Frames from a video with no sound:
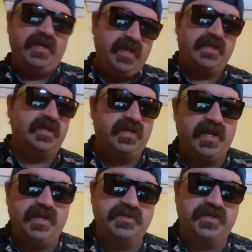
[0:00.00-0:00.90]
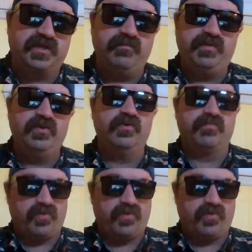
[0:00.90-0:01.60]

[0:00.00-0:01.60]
he could get into computer